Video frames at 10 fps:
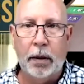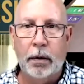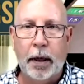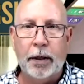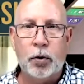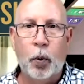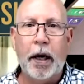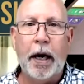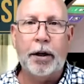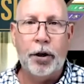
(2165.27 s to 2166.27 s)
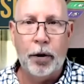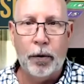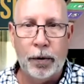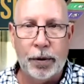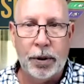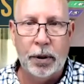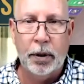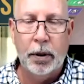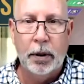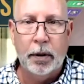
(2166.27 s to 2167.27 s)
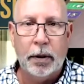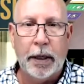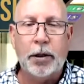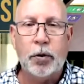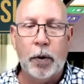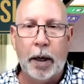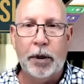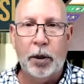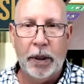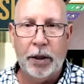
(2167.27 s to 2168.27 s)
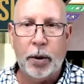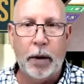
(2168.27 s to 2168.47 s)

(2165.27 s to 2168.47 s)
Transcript: It's yeah. when I coast, that's when I'm going to be in trouble.